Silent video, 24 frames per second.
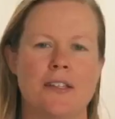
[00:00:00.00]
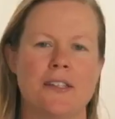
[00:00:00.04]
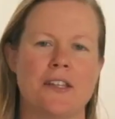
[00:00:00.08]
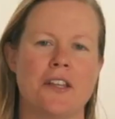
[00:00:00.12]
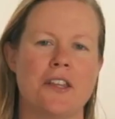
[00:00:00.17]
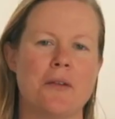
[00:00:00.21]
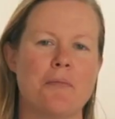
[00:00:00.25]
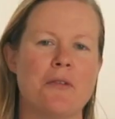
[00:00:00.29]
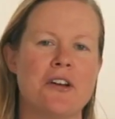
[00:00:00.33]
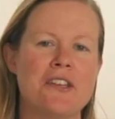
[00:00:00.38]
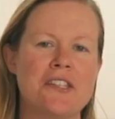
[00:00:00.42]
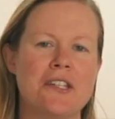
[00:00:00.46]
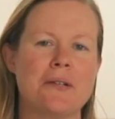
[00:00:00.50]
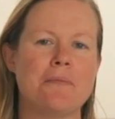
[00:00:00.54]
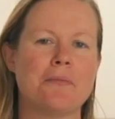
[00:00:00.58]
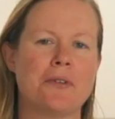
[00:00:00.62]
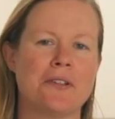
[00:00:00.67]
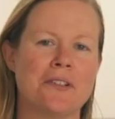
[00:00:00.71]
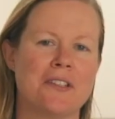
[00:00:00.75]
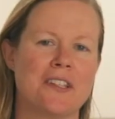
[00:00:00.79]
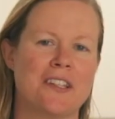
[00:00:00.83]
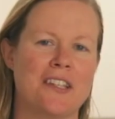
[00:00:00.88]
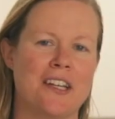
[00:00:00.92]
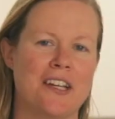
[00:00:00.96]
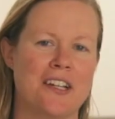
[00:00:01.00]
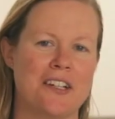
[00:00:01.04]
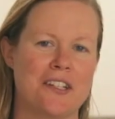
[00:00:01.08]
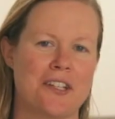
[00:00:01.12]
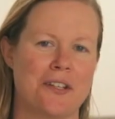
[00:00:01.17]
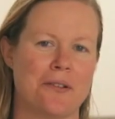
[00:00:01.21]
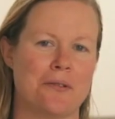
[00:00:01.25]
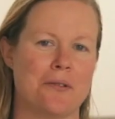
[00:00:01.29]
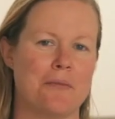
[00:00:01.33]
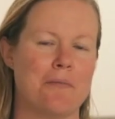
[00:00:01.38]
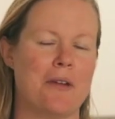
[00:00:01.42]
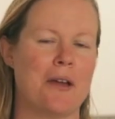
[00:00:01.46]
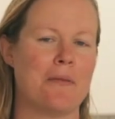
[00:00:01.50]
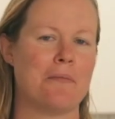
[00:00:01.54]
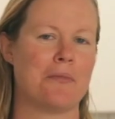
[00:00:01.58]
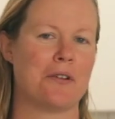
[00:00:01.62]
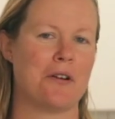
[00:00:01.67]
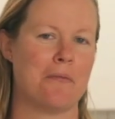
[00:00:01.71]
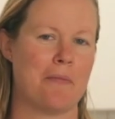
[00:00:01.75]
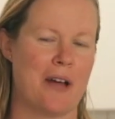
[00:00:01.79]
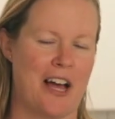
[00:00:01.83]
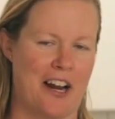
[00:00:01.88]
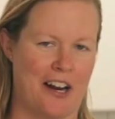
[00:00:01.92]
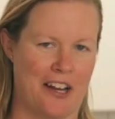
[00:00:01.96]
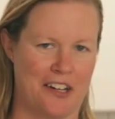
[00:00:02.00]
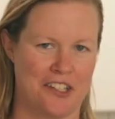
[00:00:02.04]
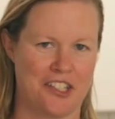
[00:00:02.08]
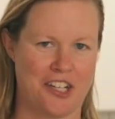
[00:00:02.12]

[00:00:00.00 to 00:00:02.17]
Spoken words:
So the most important thing to remember about our